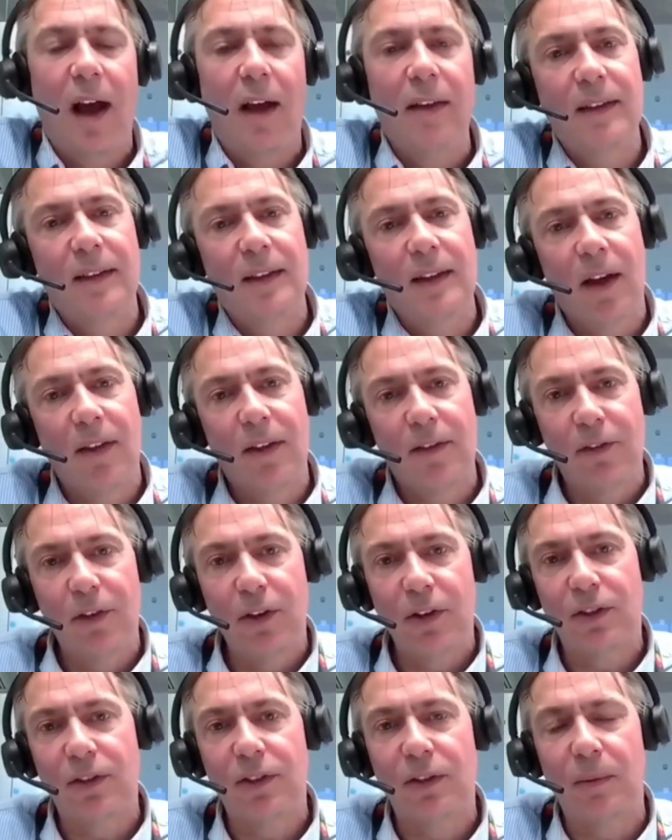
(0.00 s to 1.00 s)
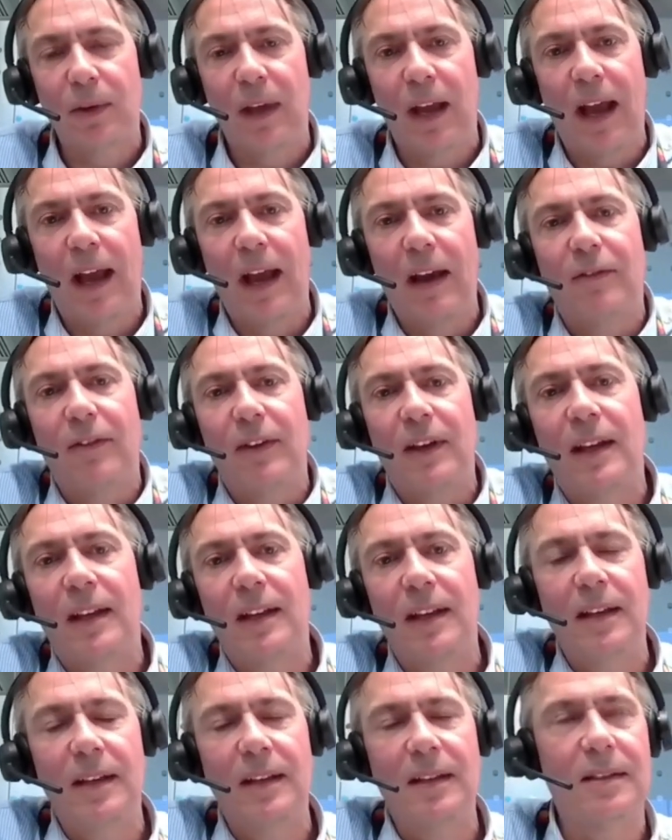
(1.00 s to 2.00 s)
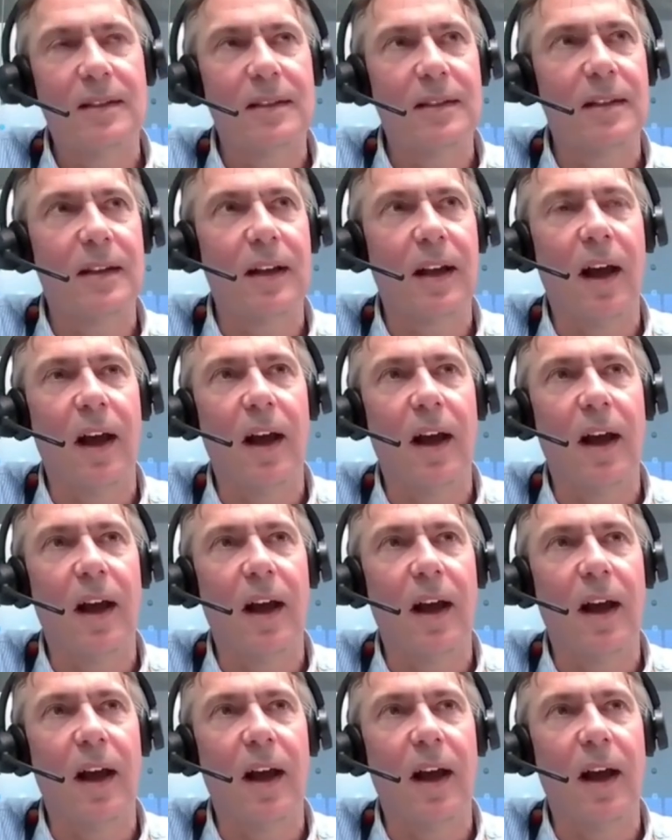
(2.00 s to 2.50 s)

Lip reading: I think the other version that we have is